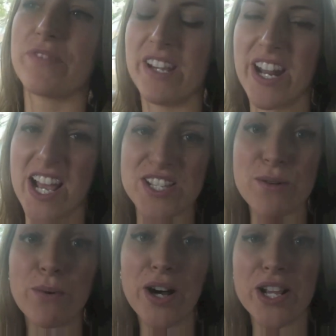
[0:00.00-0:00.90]
And as
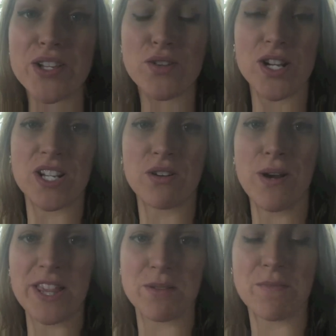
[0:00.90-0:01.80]
the wires try to
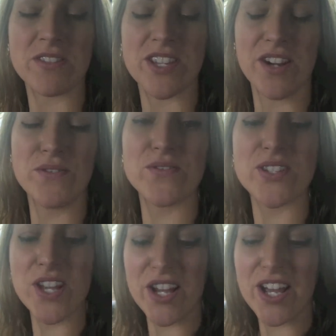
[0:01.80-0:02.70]
correct themselves,